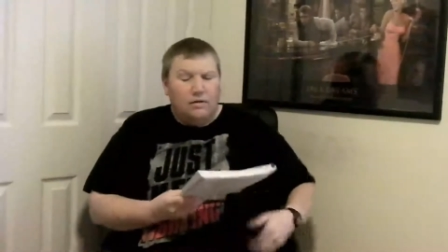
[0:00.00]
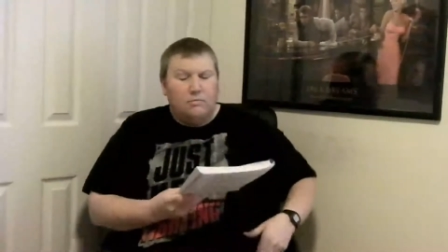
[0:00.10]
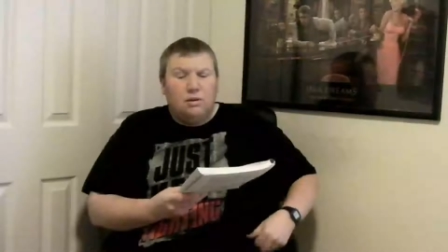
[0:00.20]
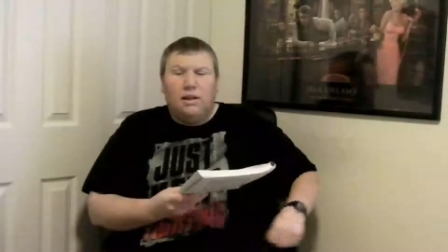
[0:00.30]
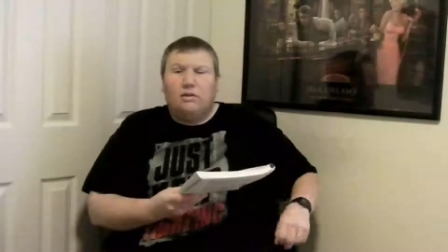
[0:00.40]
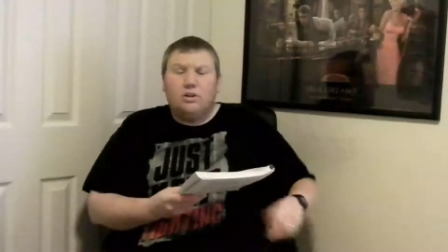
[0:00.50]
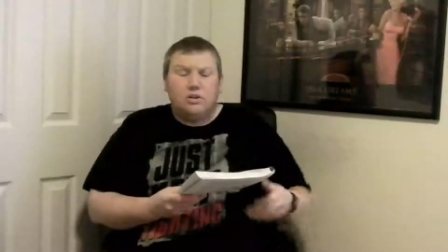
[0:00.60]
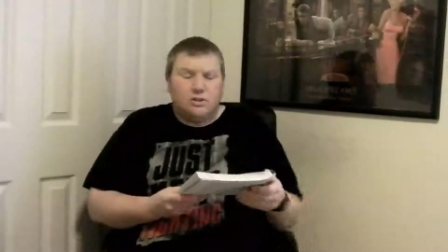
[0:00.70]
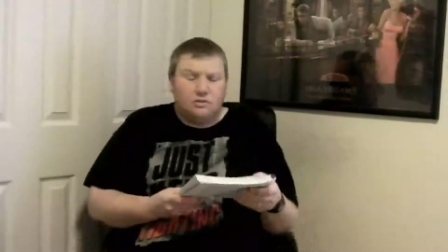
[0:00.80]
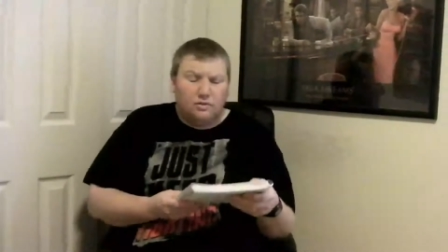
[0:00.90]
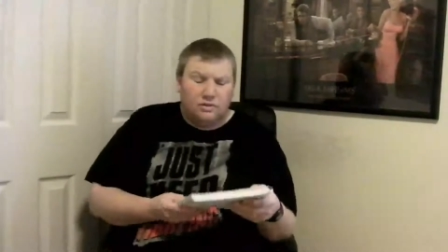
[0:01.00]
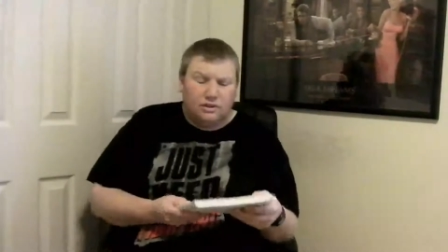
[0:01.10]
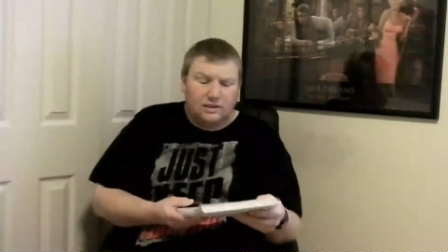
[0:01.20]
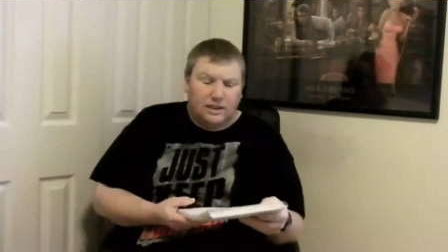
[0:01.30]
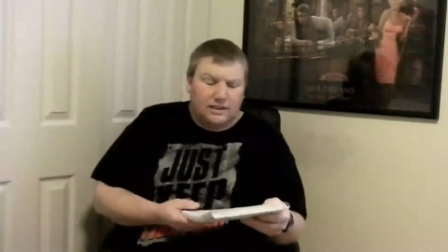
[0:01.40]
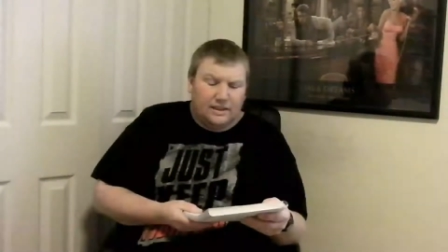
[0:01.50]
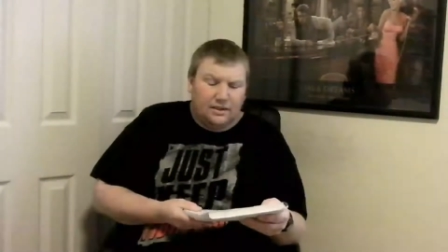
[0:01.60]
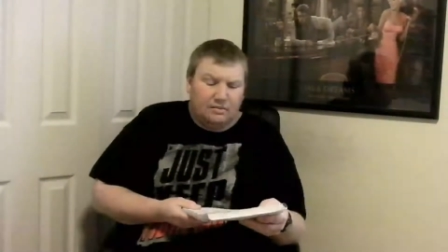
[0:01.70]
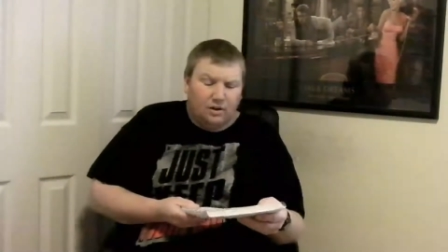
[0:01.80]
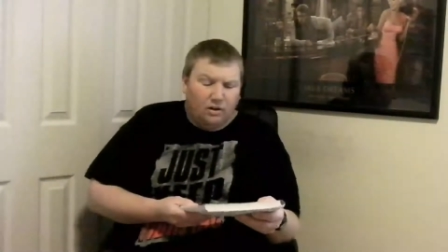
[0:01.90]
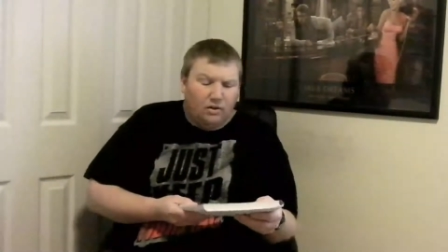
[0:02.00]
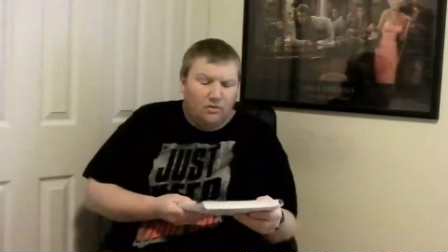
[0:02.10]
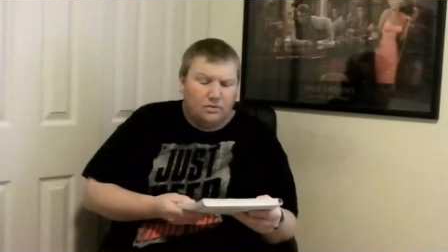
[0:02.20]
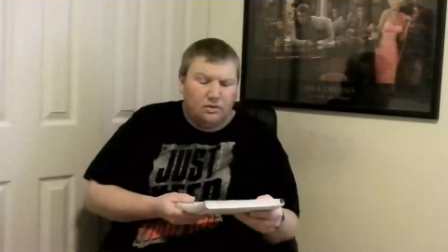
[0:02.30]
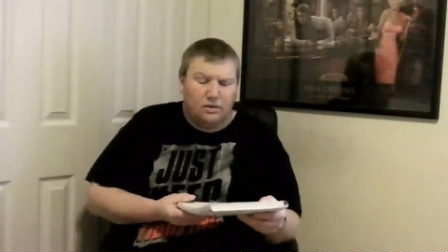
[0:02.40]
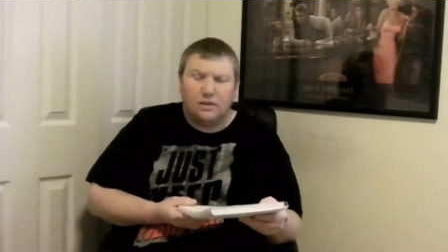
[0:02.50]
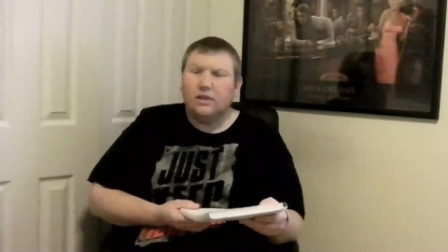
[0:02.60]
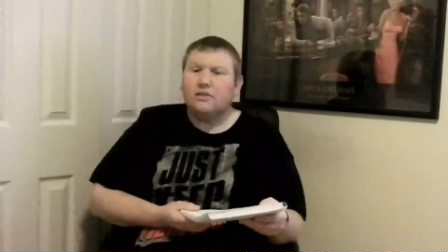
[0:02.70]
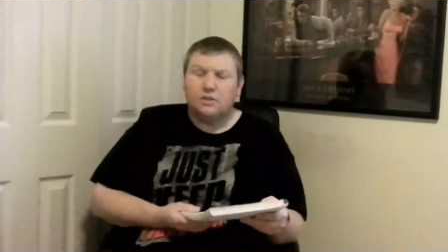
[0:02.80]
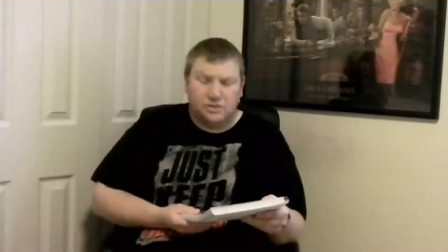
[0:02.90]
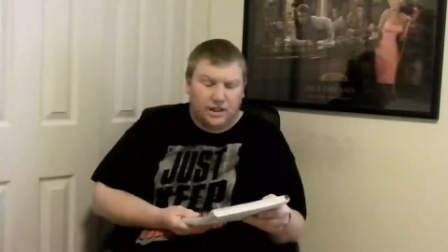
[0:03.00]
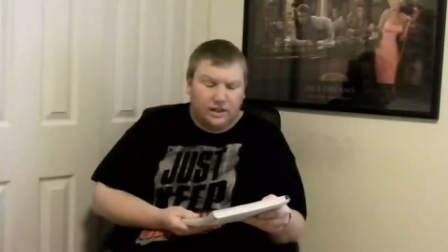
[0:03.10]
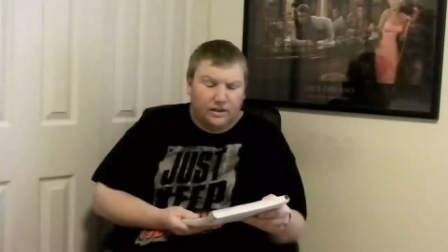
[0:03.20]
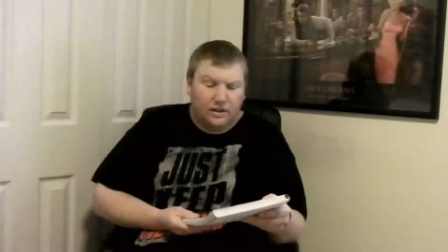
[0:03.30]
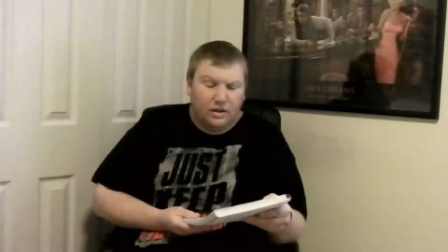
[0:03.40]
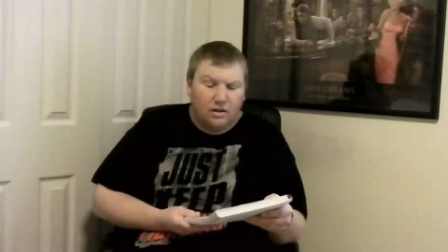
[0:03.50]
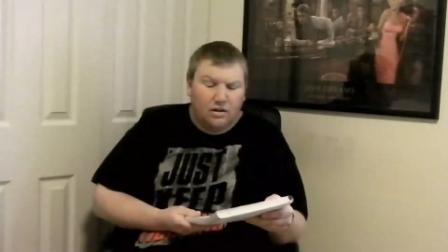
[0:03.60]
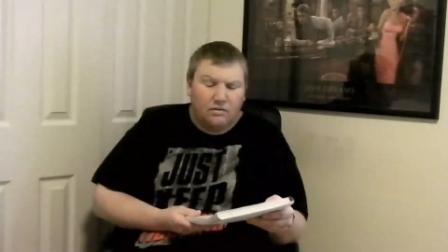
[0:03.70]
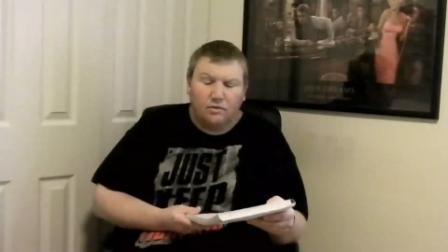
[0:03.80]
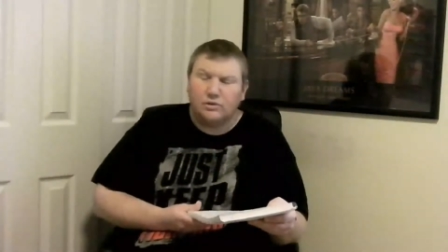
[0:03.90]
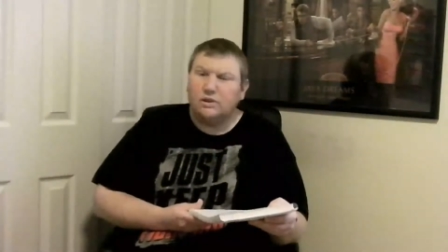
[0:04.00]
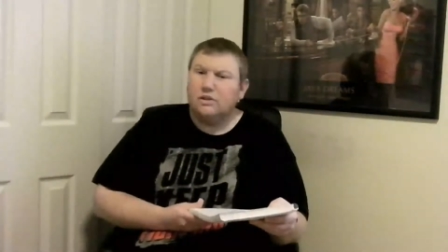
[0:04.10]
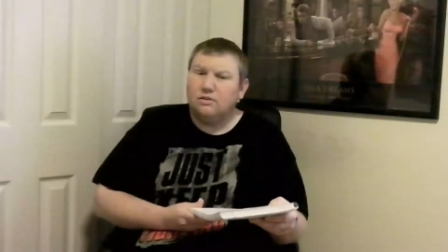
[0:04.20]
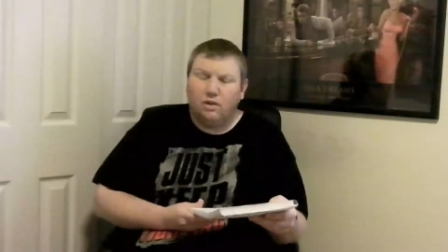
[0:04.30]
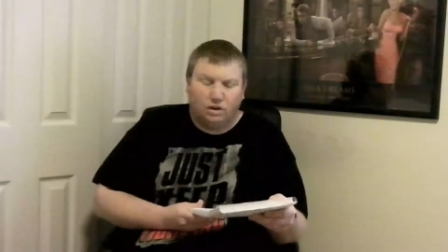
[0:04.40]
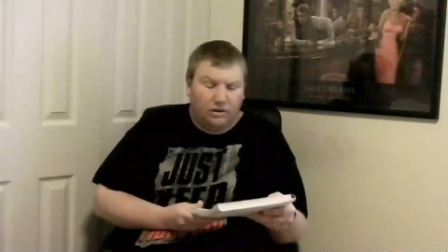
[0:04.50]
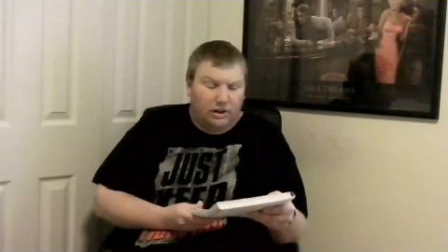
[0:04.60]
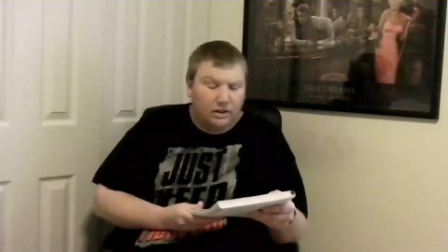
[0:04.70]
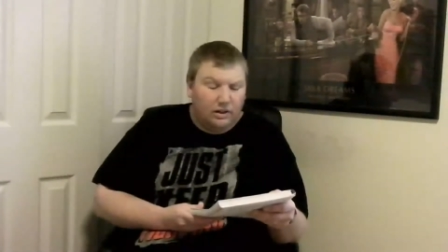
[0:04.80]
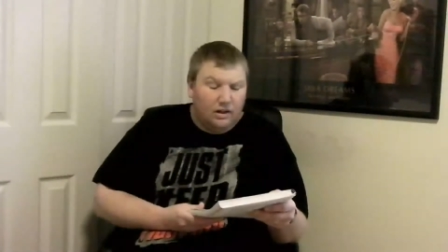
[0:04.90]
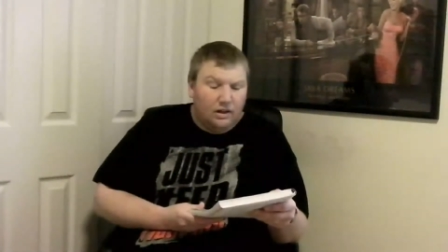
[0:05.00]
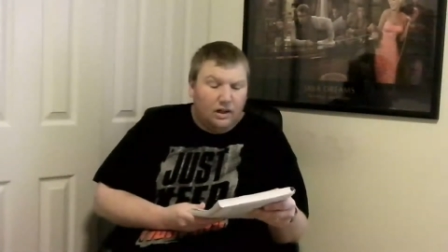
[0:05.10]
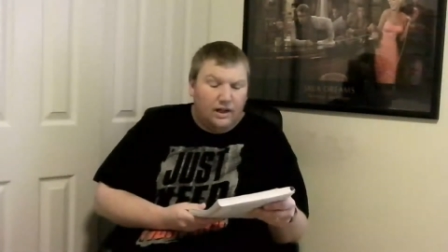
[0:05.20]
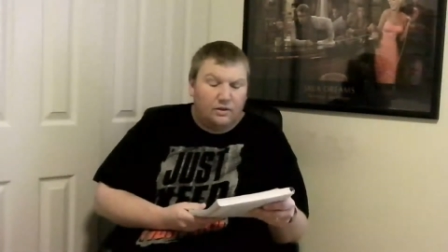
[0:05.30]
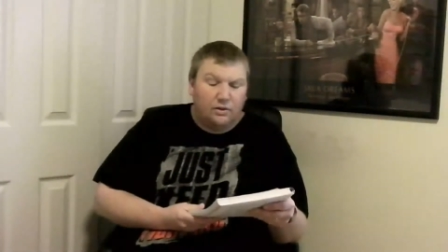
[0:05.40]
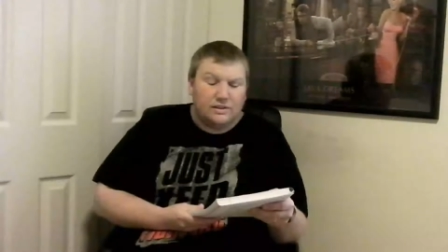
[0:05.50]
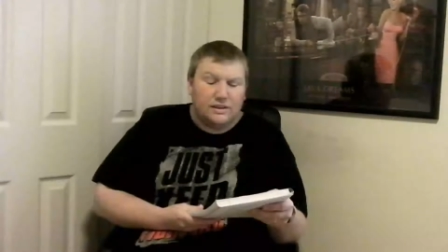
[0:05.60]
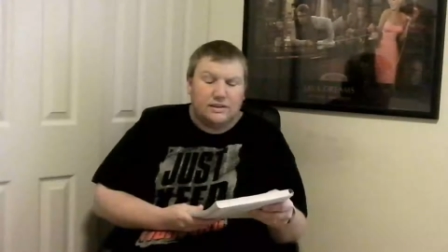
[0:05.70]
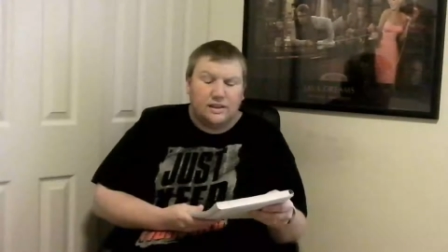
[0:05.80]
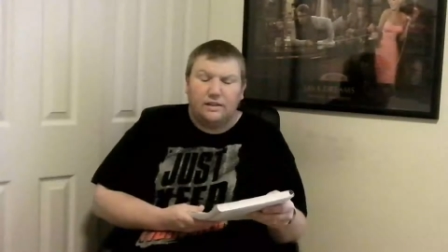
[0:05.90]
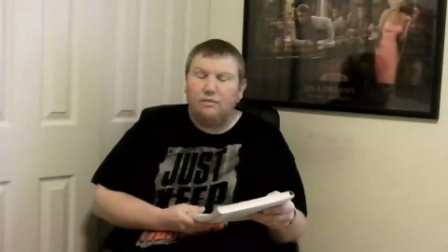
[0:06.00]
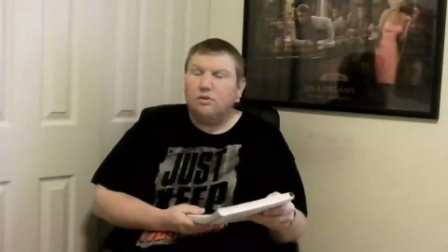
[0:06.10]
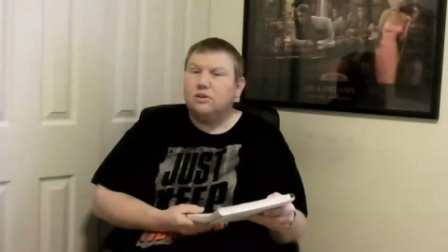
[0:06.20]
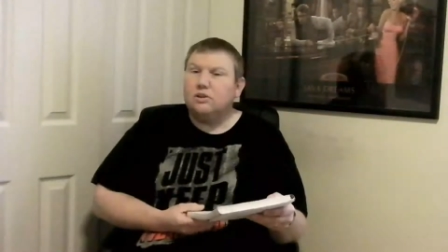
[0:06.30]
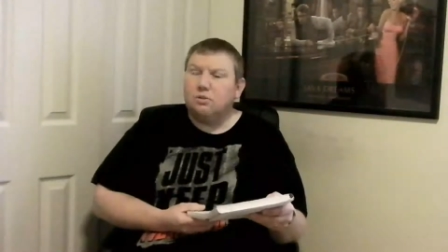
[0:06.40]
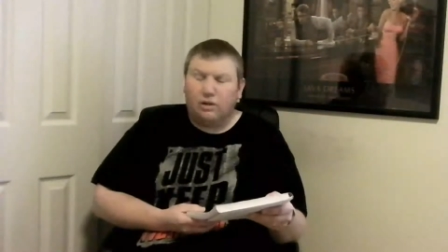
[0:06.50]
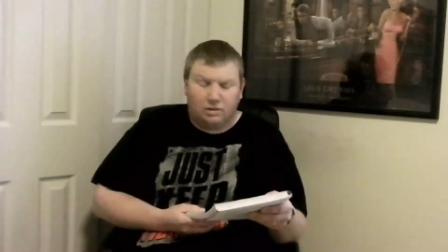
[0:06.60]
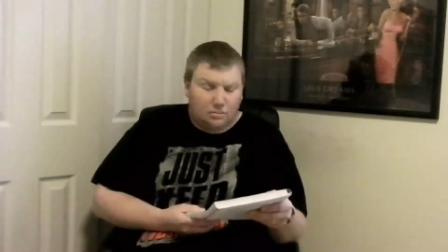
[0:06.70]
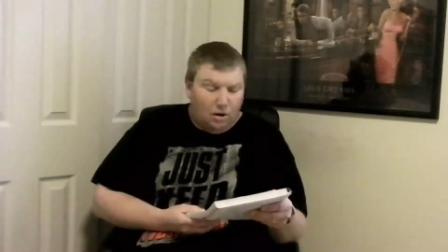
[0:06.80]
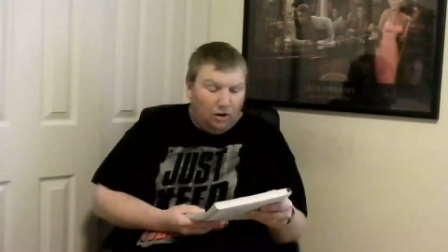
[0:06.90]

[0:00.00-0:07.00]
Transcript: Blake Christian versus Casey Navarro, Cousin Jake versus Daivari, and Crazy Steve versus Trey Lamar.